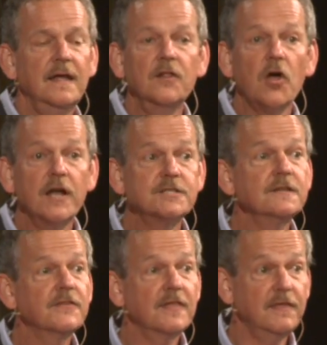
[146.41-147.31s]
He
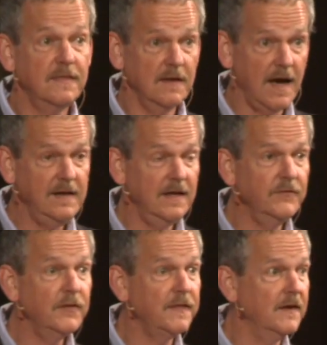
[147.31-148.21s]
launches the idea
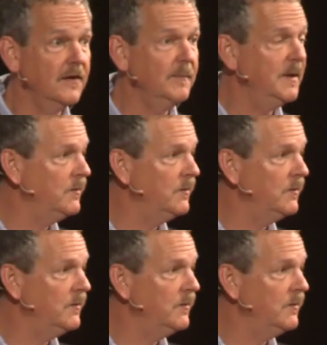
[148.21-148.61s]
of the theorem,